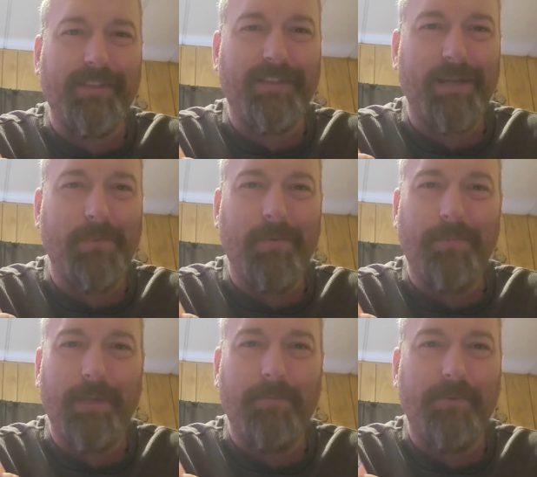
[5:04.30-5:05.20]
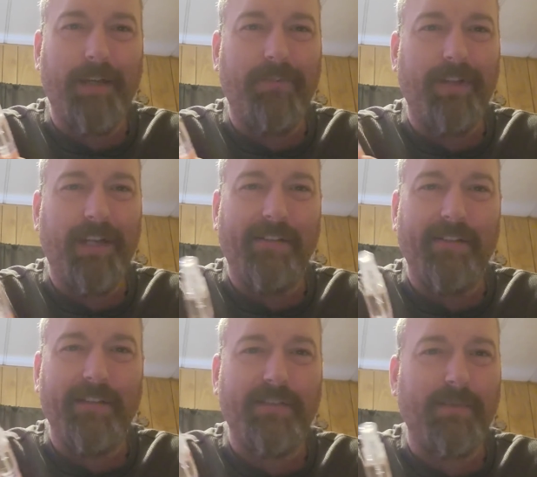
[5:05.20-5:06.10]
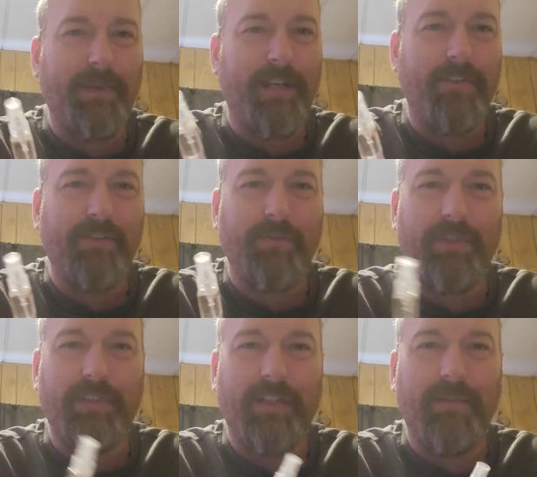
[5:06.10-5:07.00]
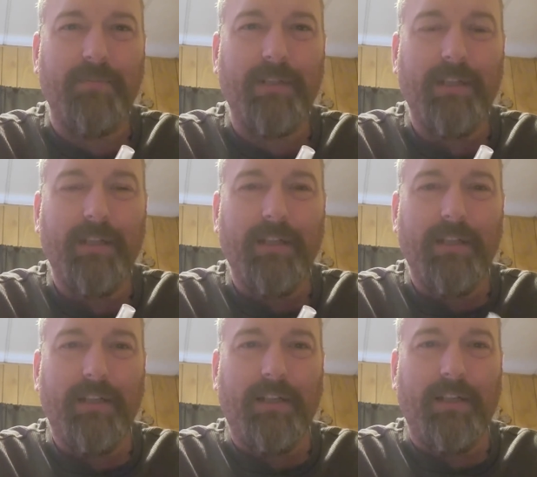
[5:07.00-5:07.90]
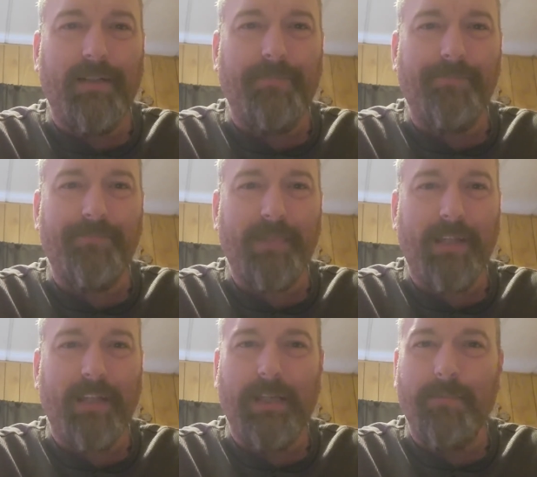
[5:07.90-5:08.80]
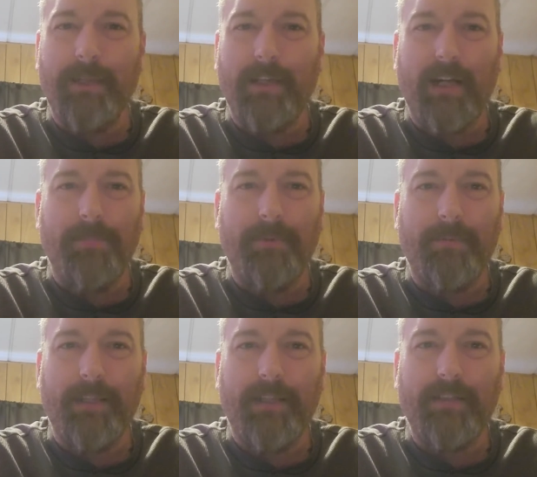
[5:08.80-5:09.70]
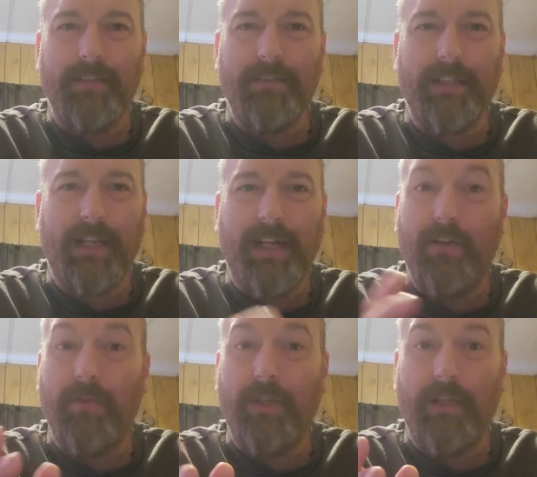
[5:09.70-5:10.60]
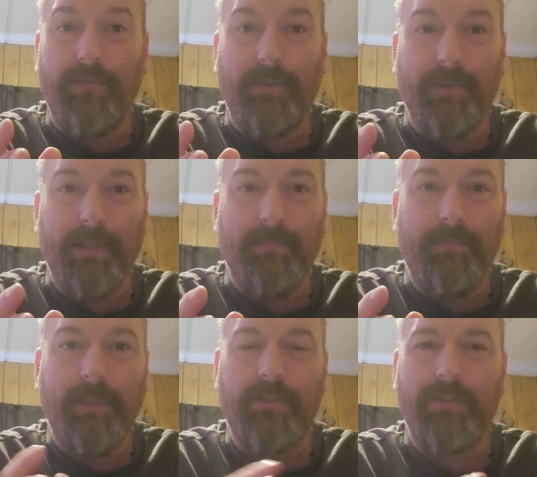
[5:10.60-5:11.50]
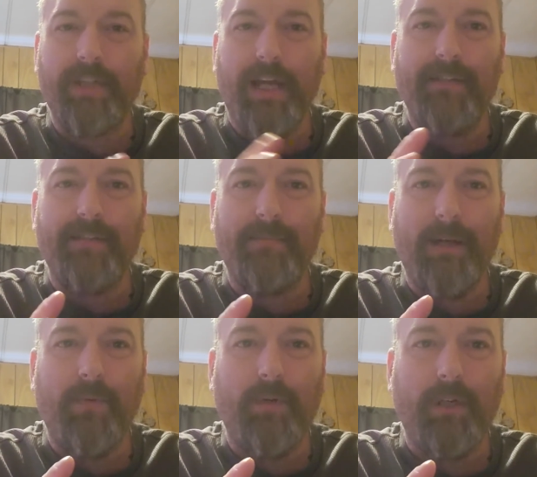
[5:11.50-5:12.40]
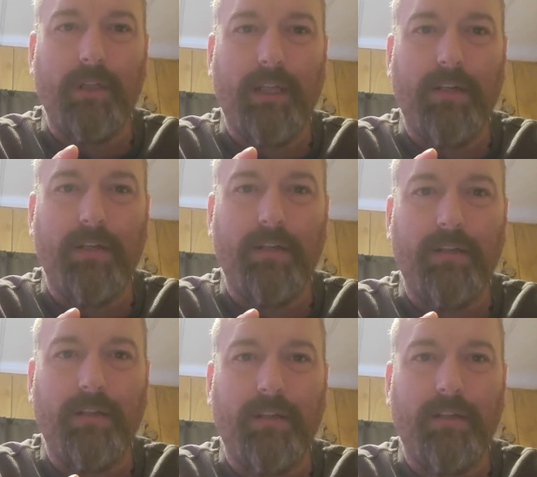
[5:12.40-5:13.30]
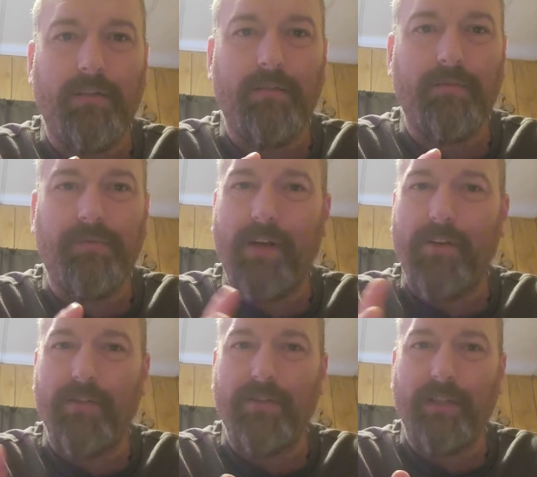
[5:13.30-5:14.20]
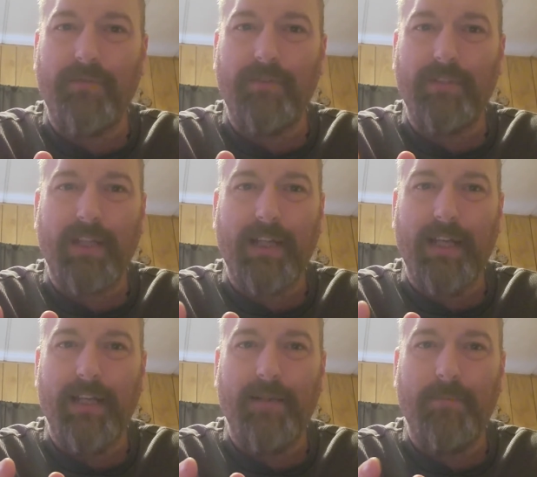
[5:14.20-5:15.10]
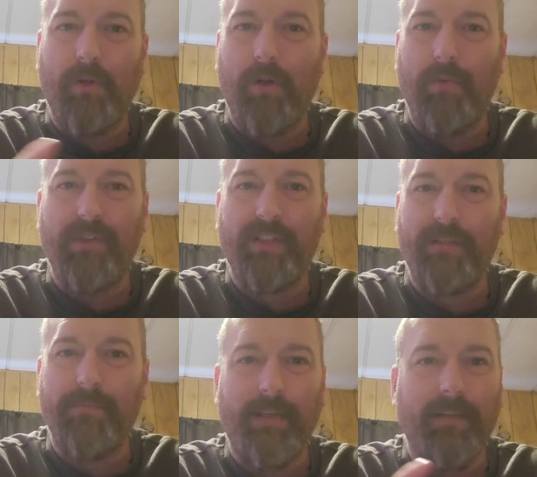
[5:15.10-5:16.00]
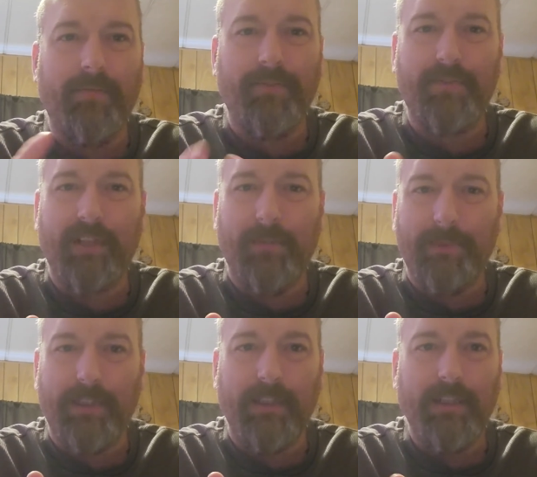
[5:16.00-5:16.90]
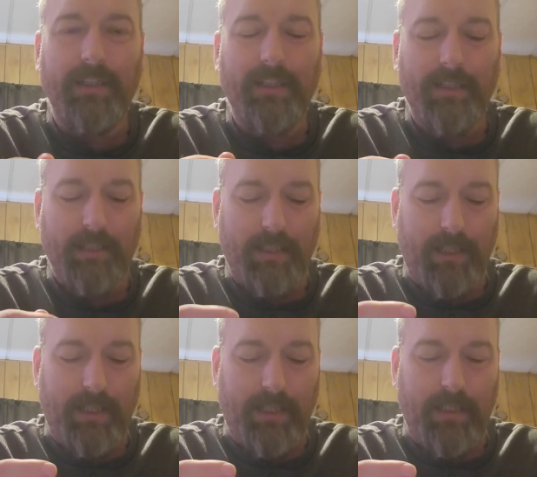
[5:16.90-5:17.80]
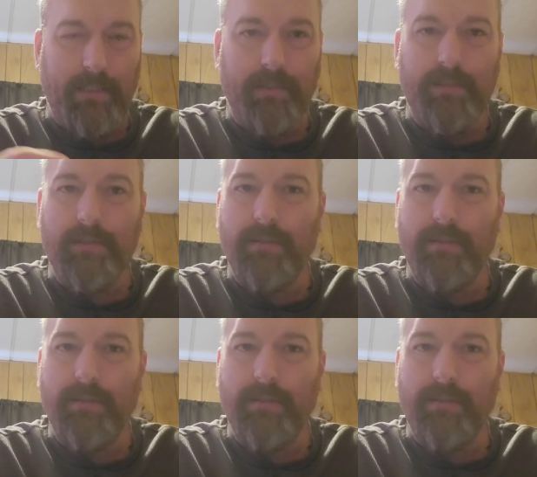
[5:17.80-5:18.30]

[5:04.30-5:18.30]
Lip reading: the same old people. Every now and then, somebody will switch it up, and give me a compliment that I don't hear from them. But there's guys in my work that are fragrance lovers like I am, are always hitting me up for something, and